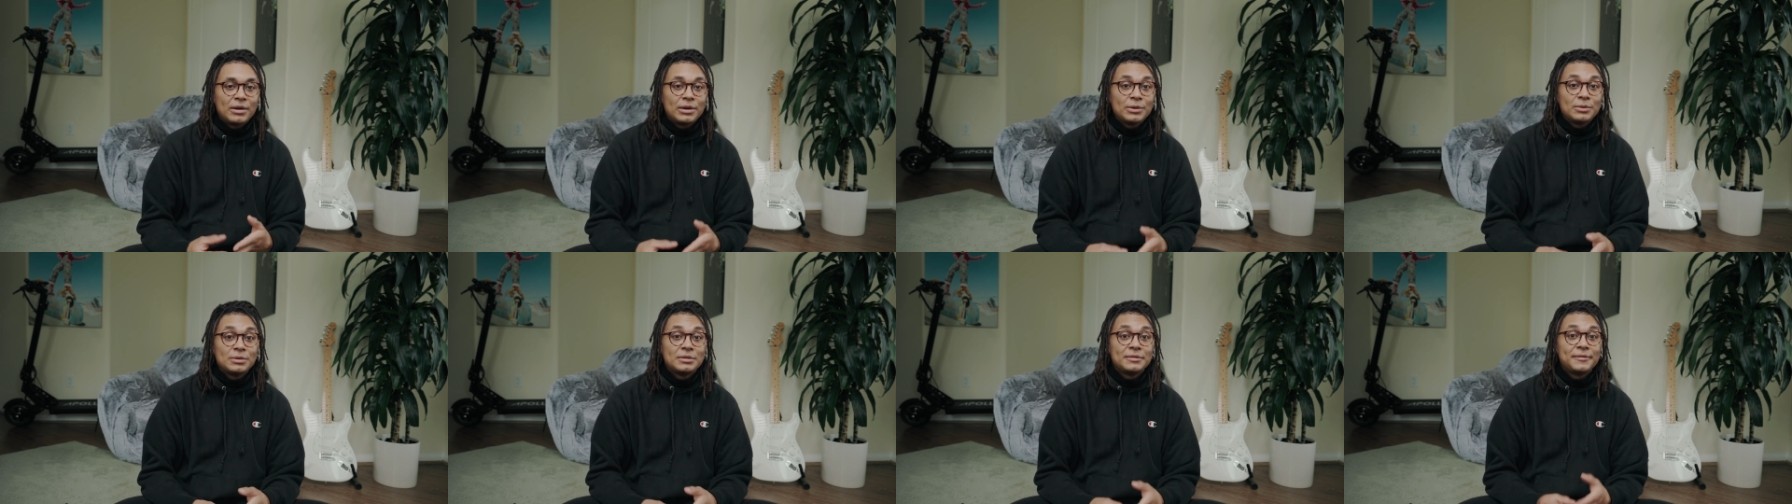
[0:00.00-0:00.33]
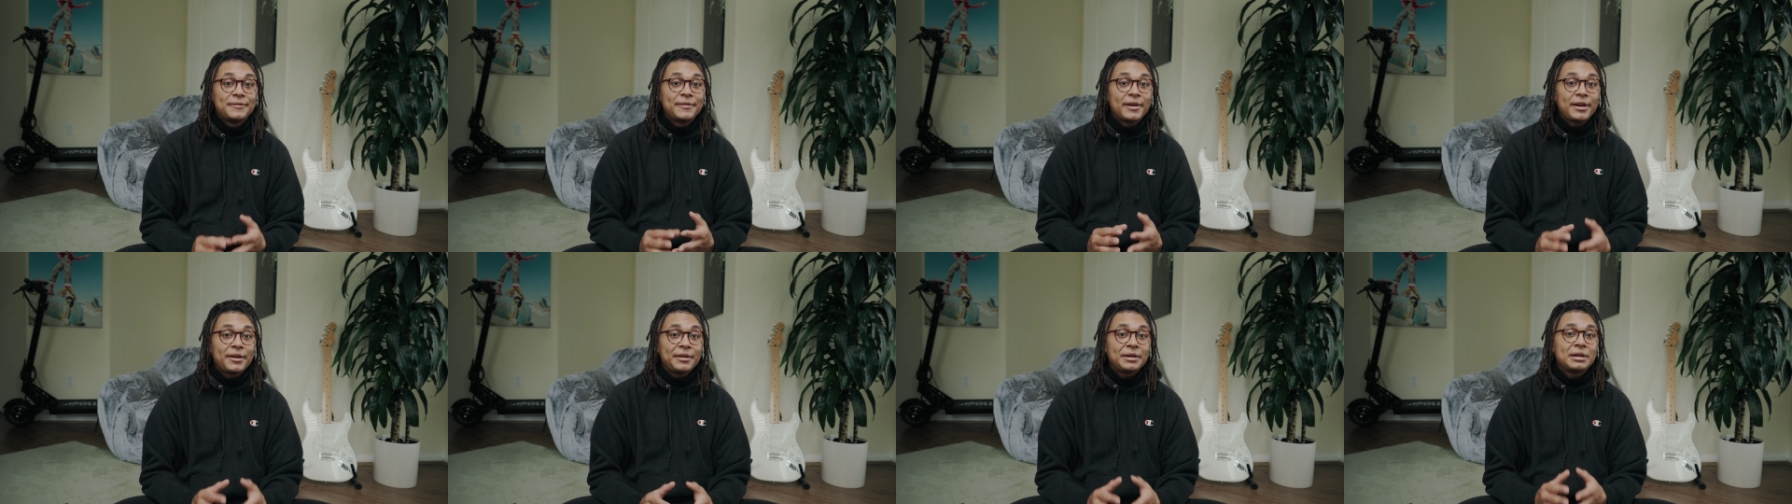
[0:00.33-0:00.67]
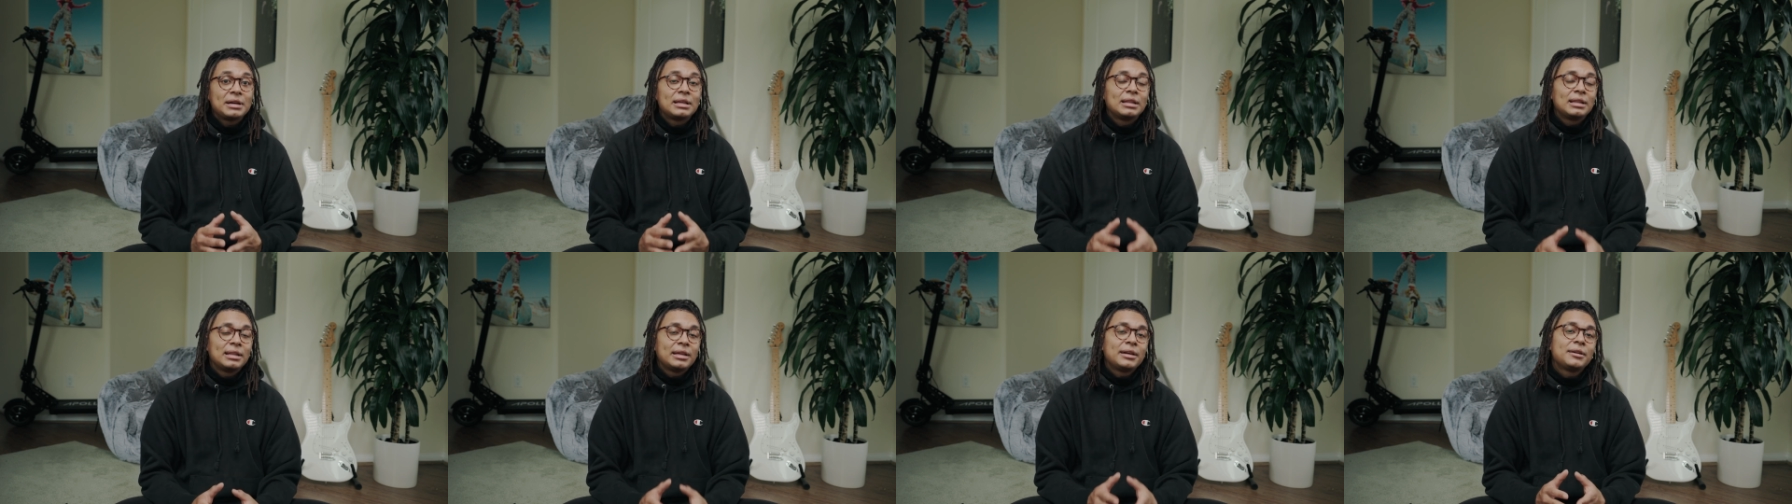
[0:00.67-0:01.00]
it was very
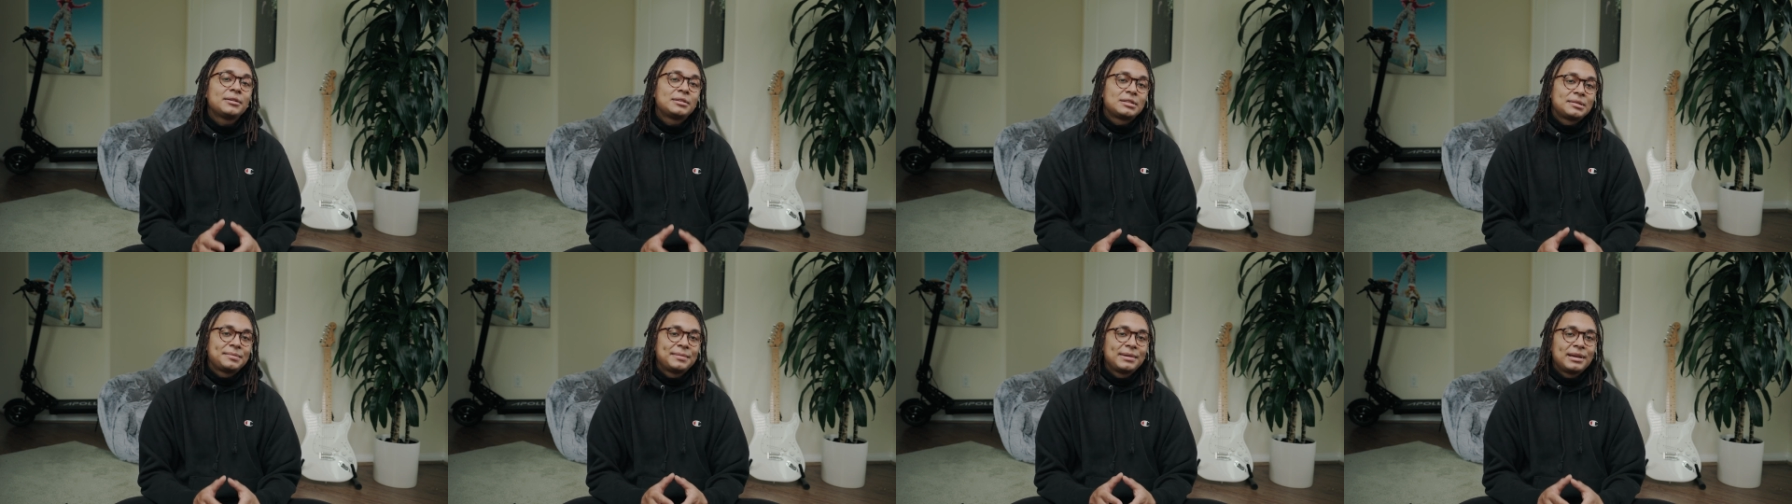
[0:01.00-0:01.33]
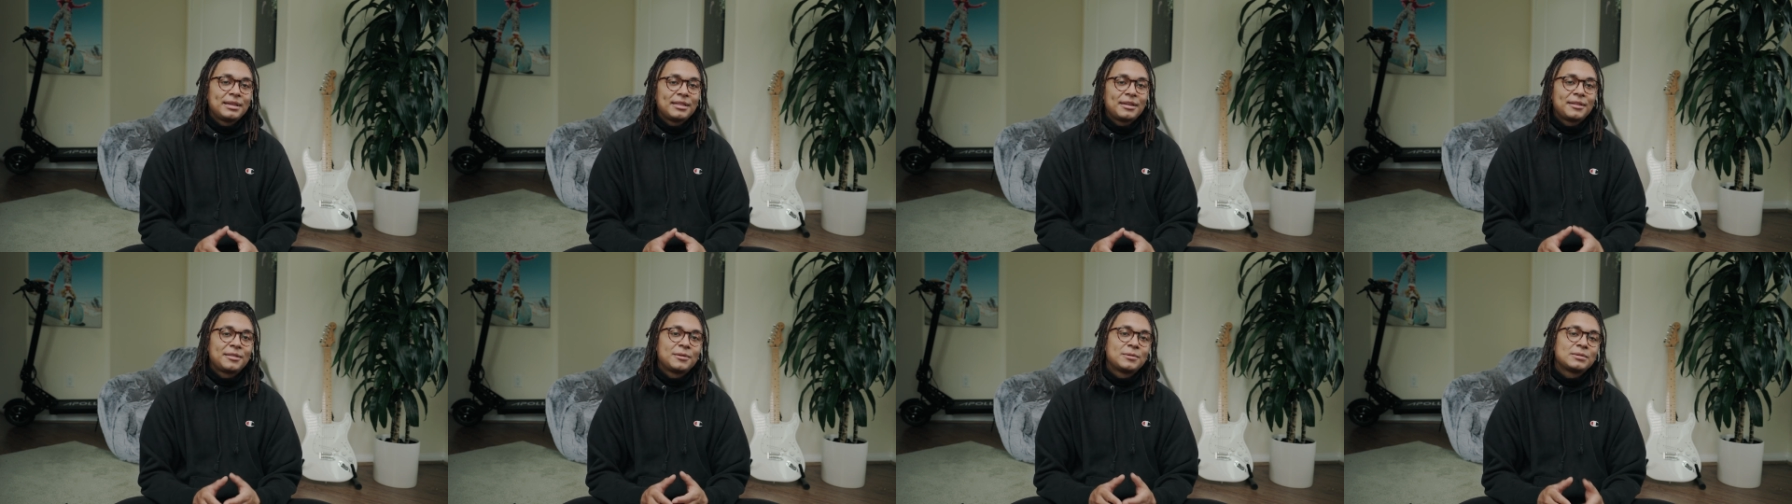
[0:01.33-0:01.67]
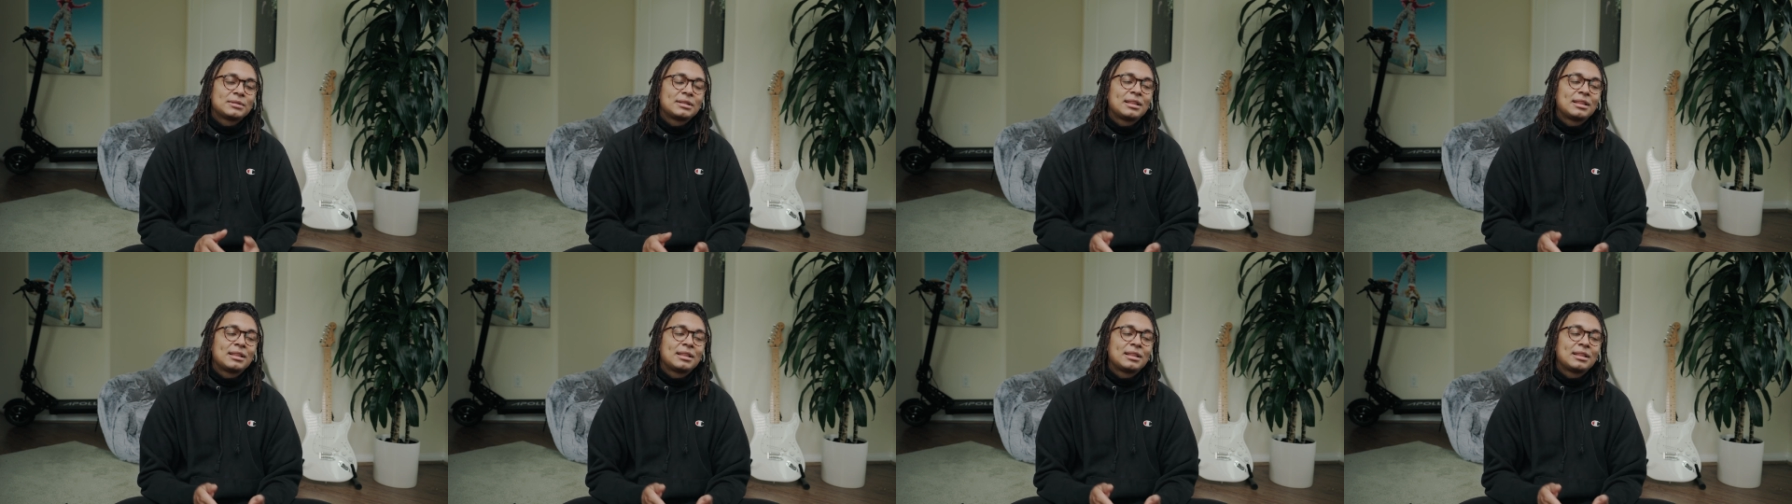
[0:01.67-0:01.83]
clear to me that there was a